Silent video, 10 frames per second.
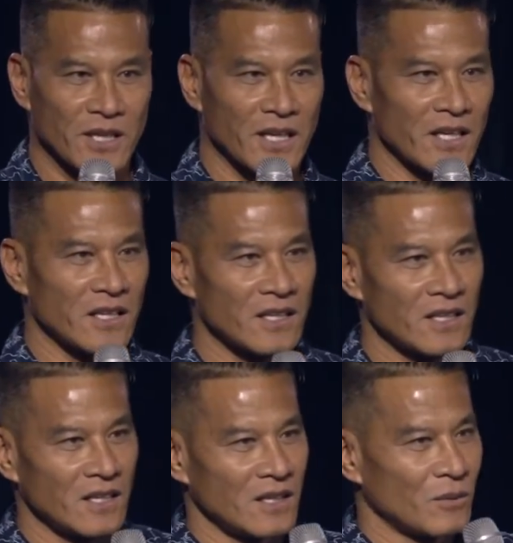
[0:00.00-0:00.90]
day.
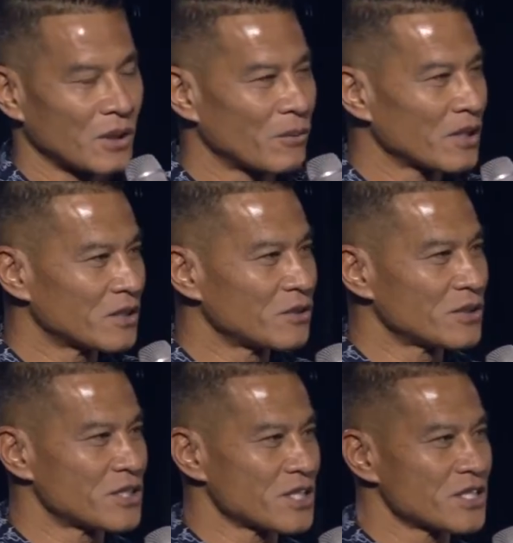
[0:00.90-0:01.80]
What I want to do
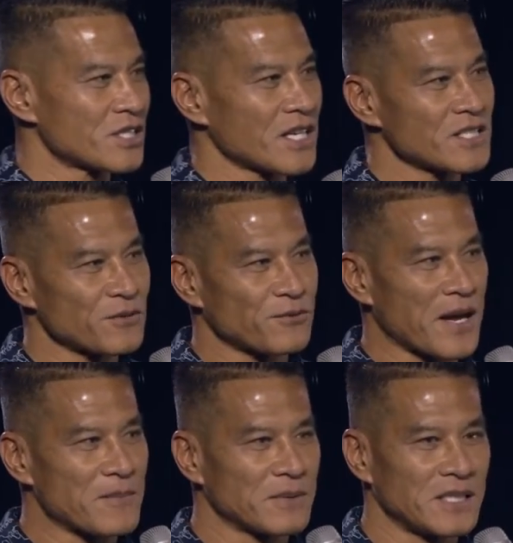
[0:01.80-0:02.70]
is just as a
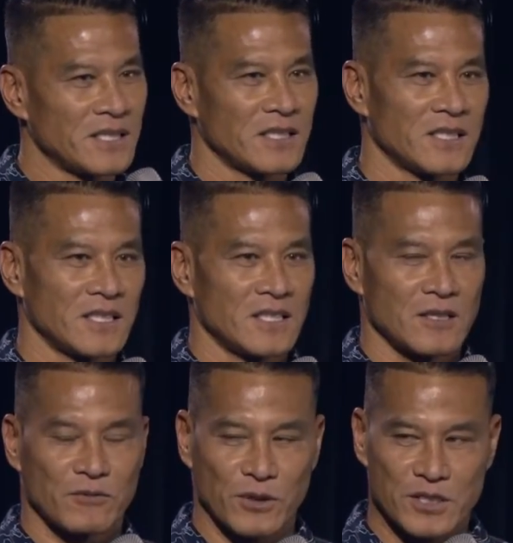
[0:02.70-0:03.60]
family,
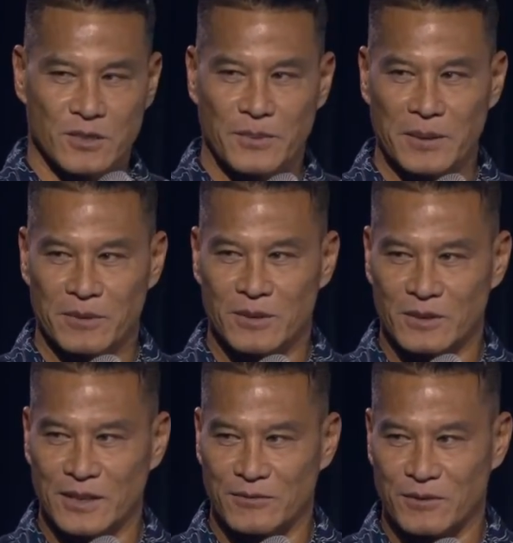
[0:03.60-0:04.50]
for us to be able
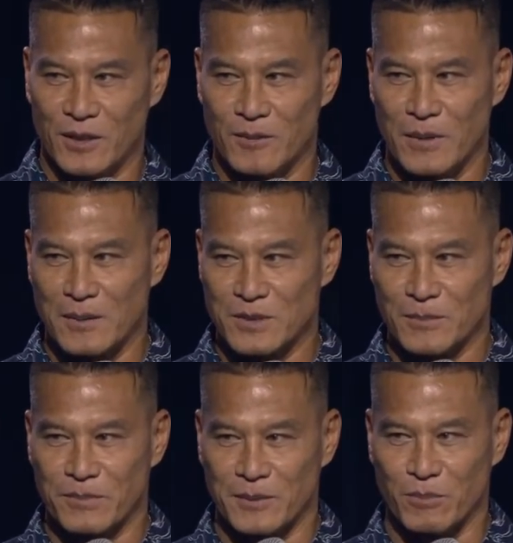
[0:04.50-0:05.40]
to lift our moms
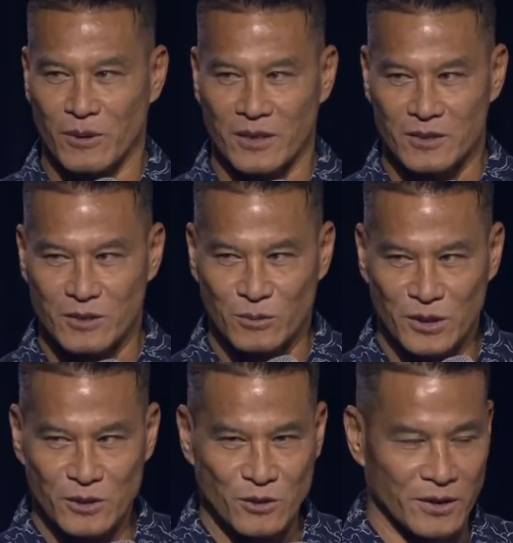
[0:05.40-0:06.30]
up in prayer. So
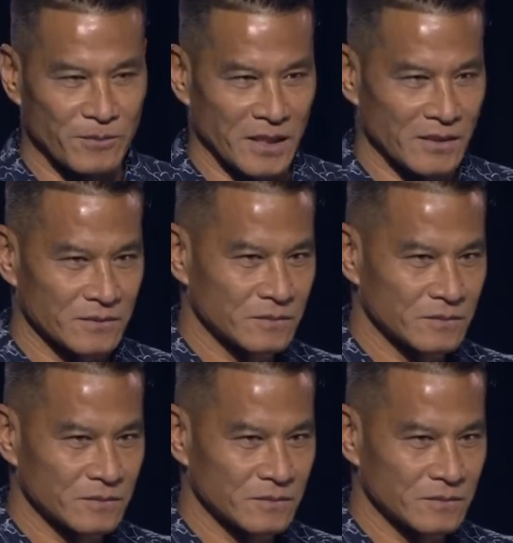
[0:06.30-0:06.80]
would you join me?